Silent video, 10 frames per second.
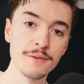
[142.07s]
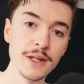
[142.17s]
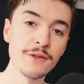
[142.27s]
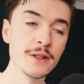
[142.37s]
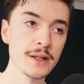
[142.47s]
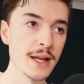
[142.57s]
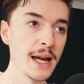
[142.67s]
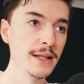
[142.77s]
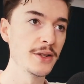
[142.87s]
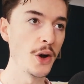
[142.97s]
different
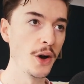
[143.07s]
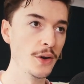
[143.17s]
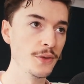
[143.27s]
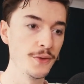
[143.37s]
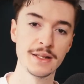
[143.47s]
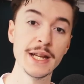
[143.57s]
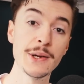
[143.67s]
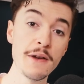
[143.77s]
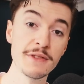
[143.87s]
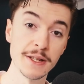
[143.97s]
designs of
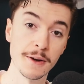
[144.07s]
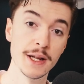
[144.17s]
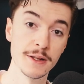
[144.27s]
Secret Adversary